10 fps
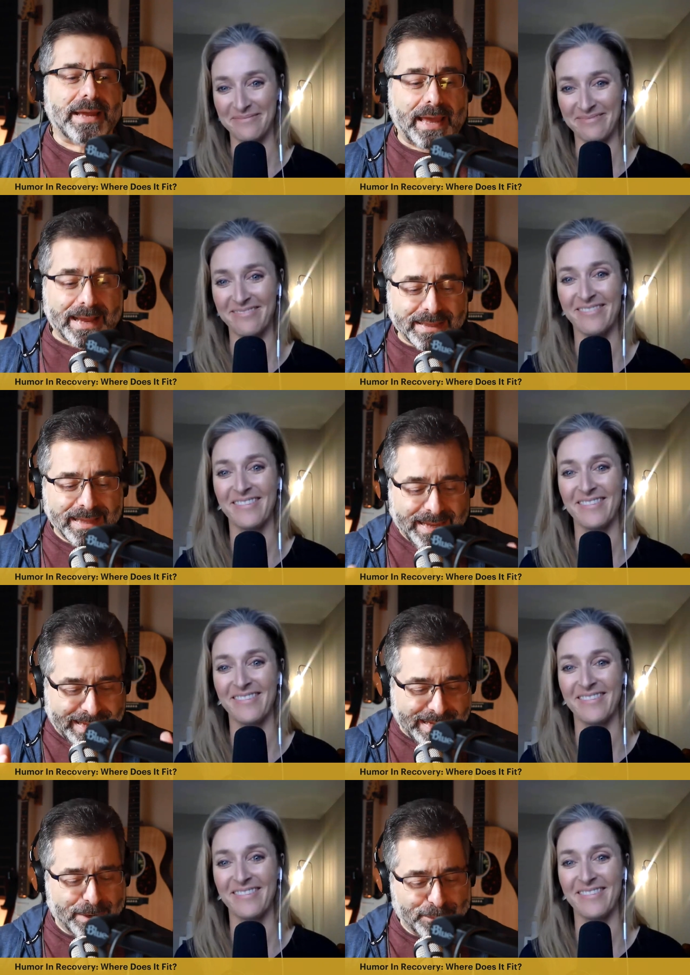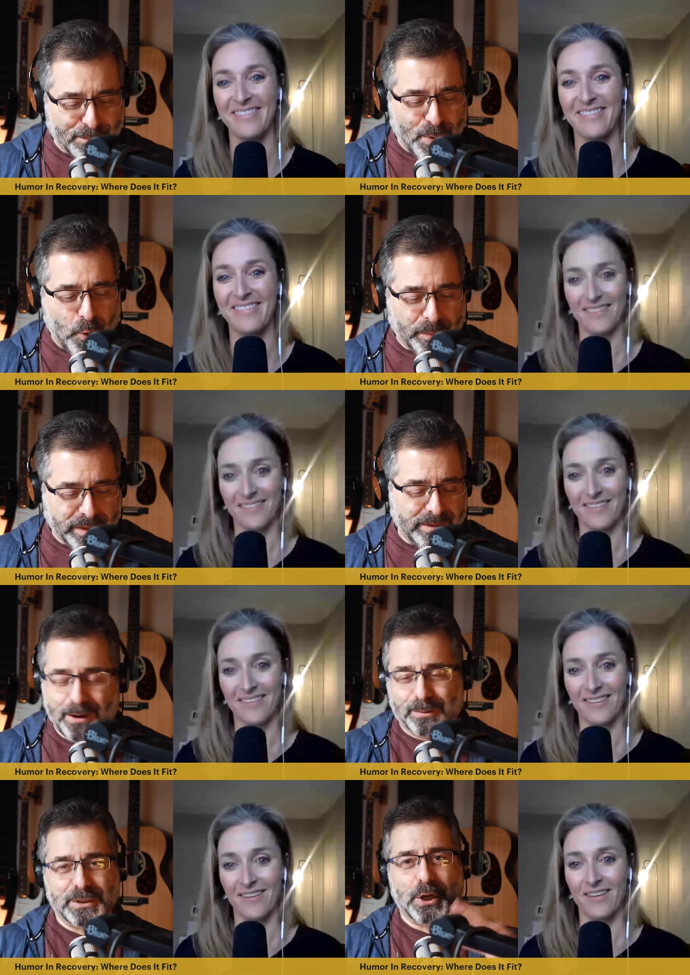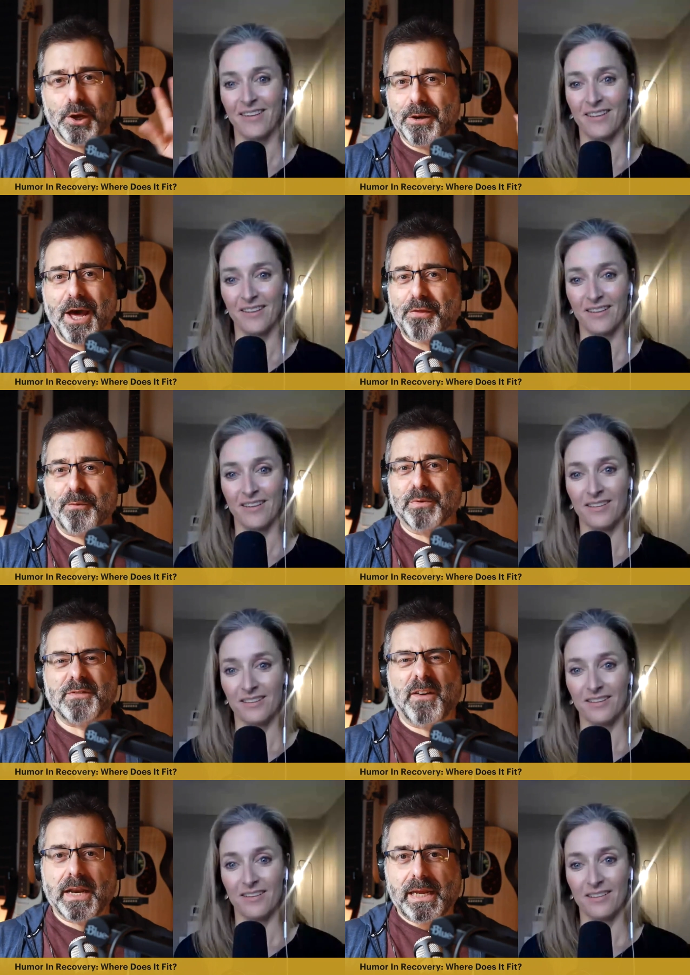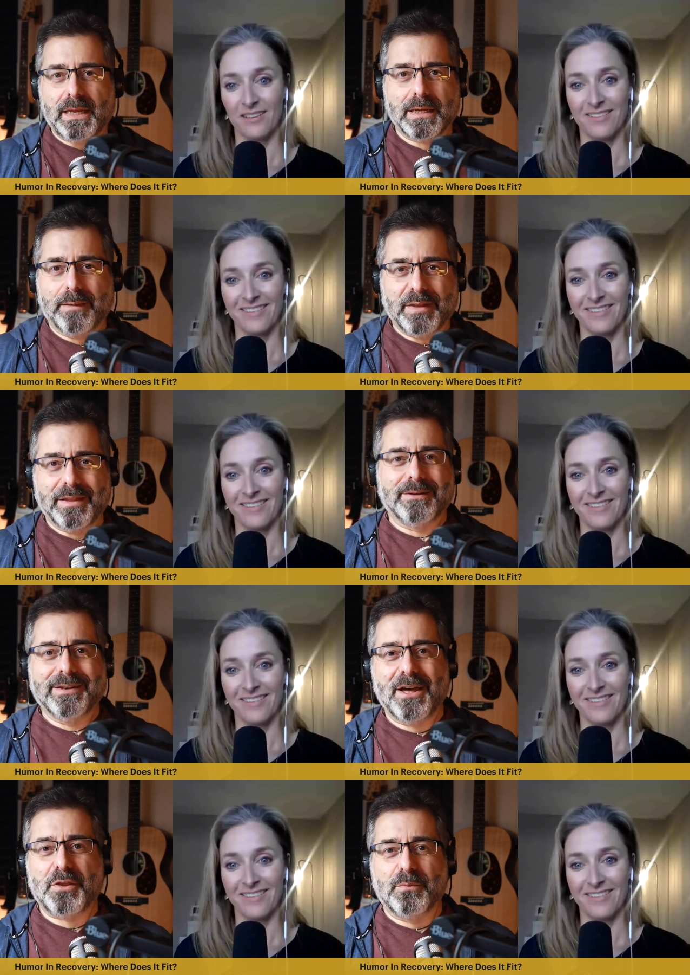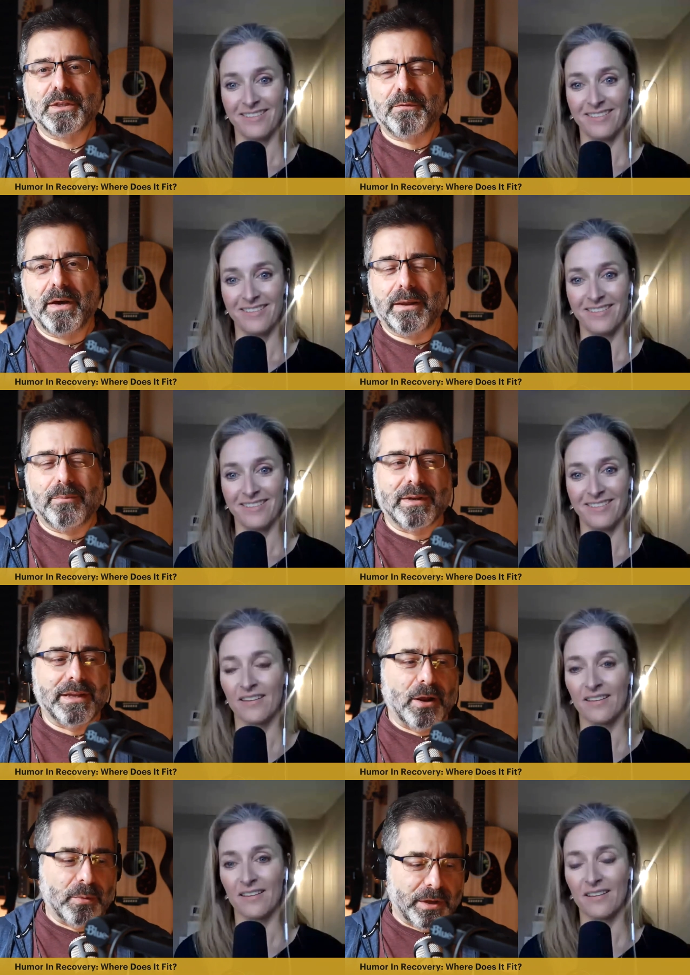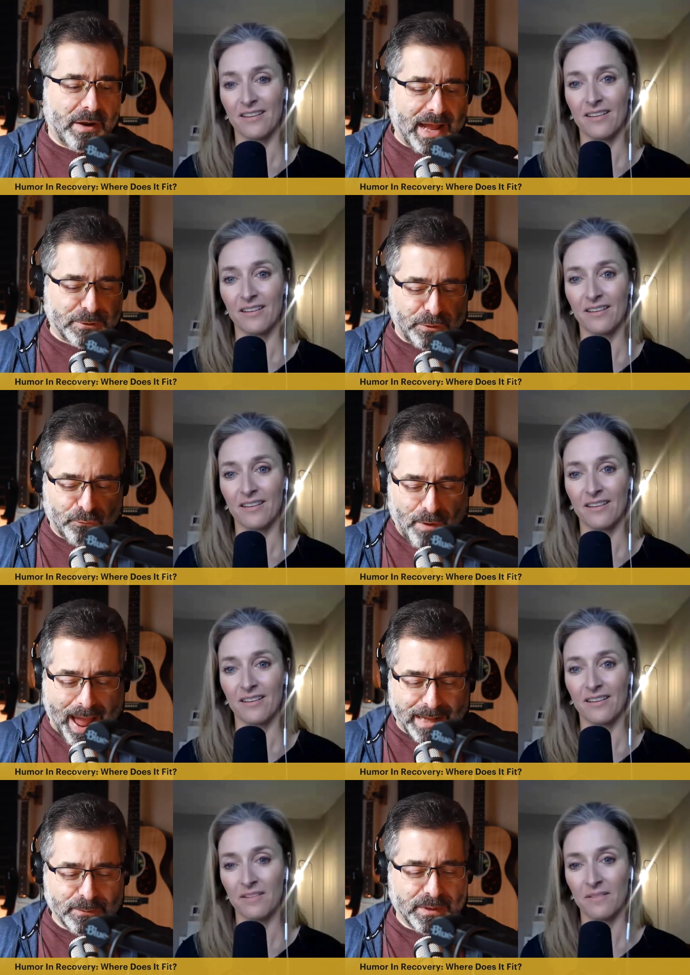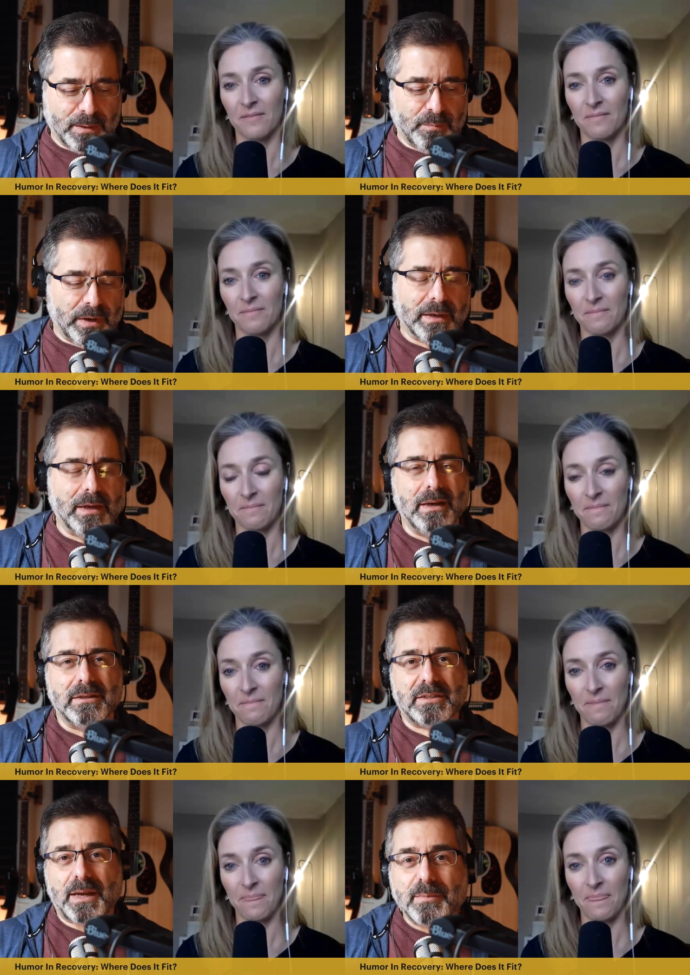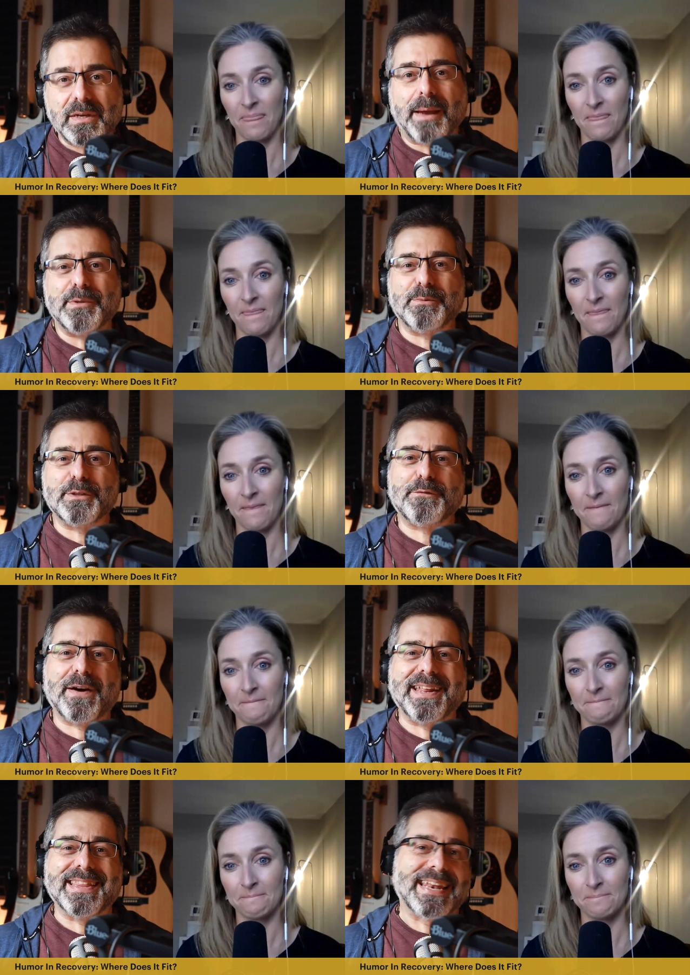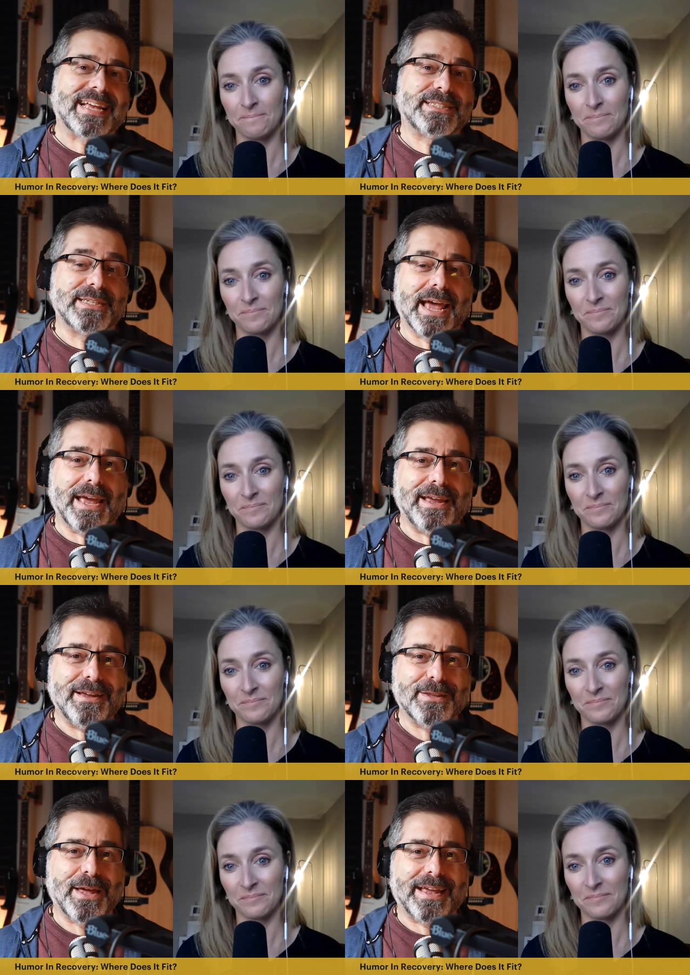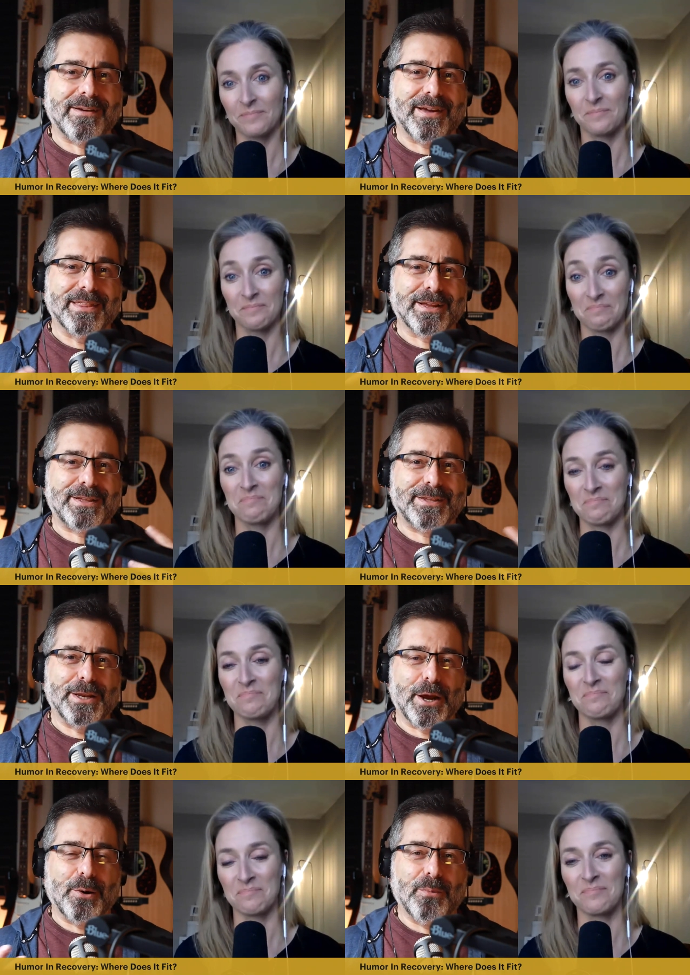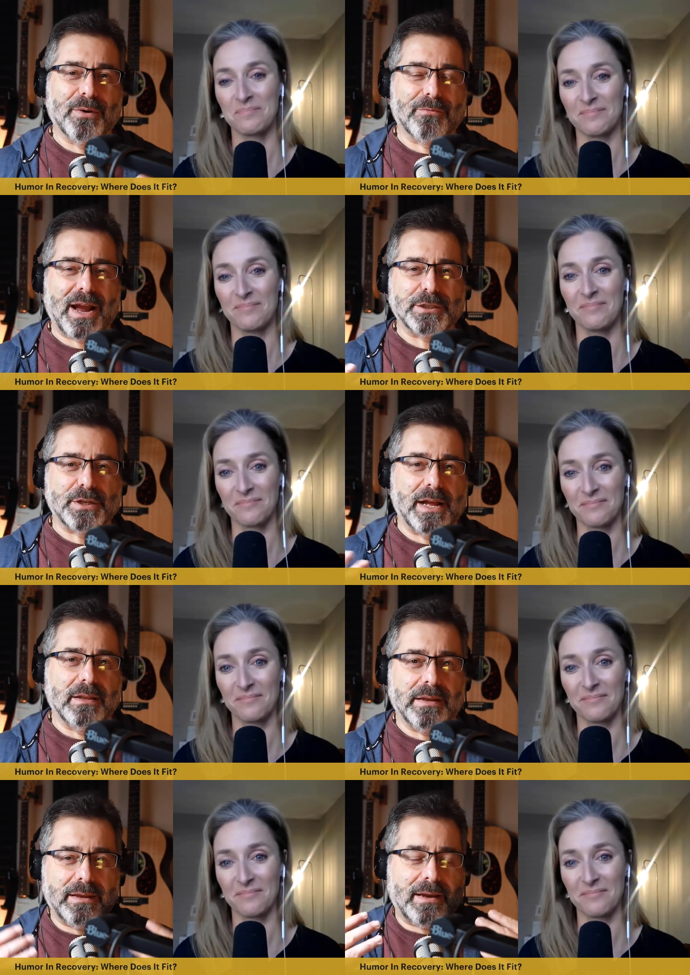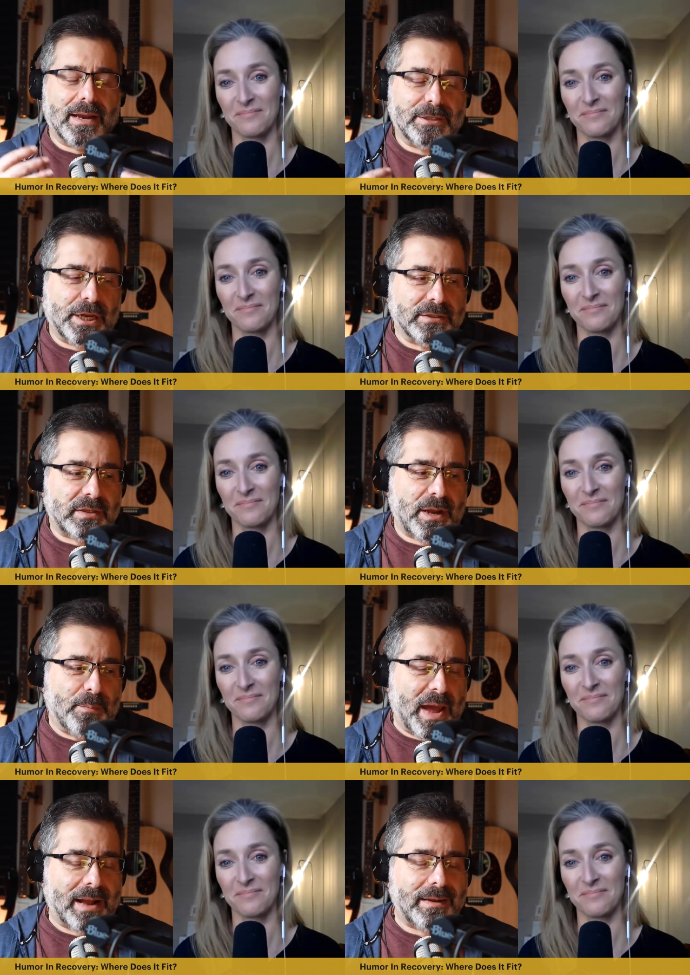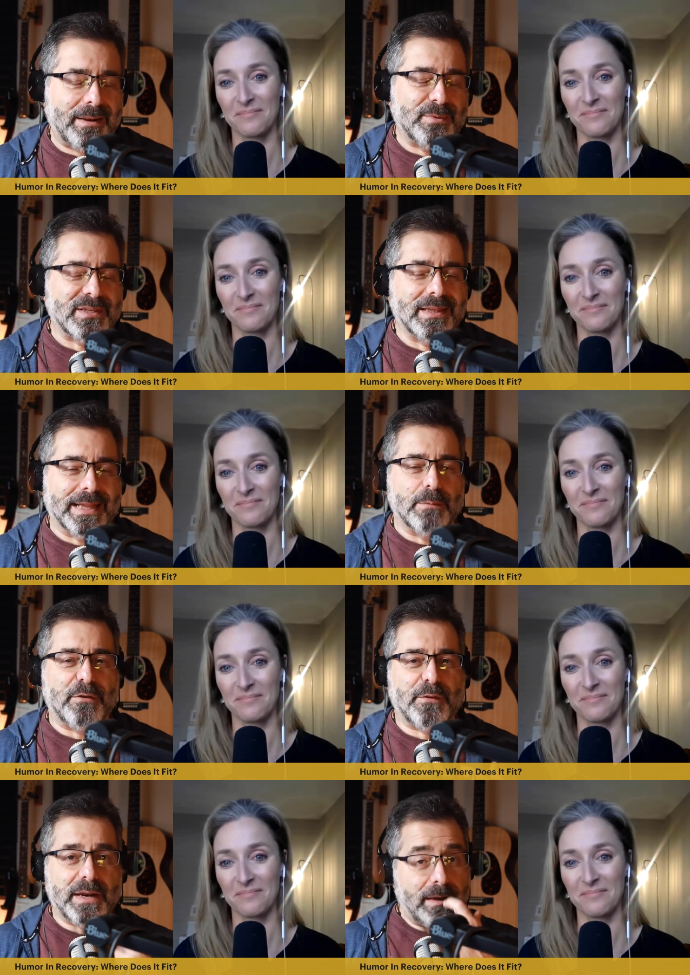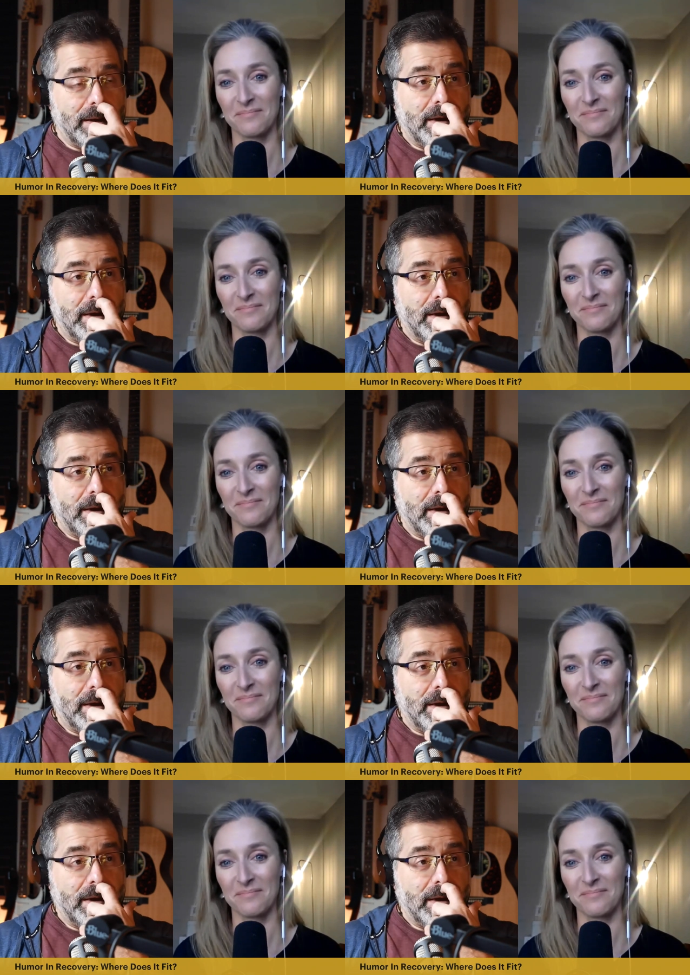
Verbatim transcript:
Speaker 1: like in the heat of the moment, there was no nothing was funny. I mean, there yeah. nothing was funny when you know when you're actually racked with it. But sometimes it was funny the next day, like in the you know when rationality got a chance to come back, it was a little bit funny.